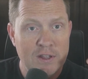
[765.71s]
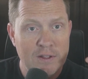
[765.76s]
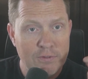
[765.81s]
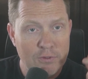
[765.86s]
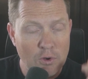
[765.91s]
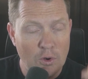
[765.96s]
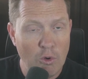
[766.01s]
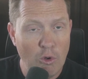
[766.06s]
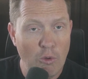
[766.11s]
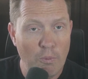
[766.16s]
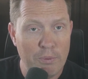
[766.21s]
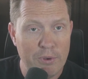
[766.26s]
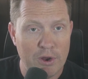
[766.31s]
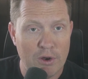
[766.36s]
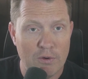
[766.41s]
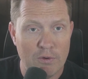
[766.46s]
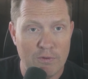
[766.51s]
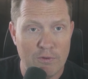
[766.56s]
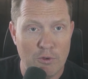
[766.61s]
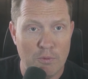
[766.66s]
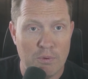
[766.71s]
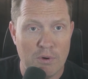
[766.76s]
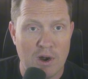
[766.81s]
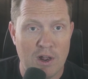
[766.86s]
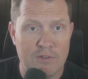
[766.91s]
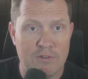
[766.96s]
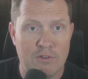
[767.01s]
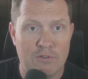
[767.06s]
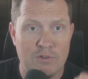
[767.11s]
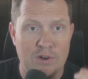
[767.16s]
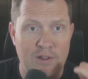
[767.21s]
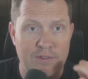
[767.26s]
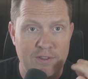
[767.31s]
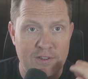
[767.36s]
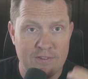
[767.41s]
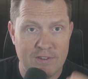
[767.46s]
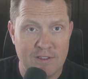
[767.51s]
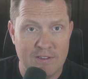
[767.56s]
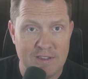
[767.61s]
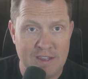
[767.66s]
The whole peer review process around
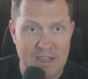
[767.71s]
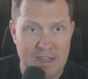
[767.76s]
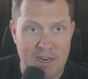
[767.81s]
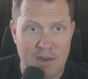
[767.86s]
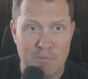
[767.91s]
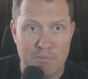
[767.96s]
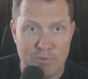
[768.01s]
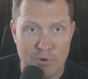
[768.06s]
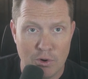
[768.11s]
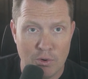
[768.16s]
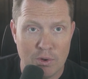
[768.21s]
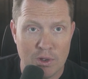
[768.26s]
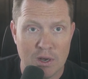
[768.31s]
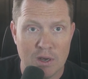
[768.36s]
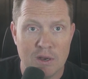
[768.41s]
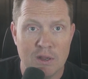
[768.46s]
this is getting broken.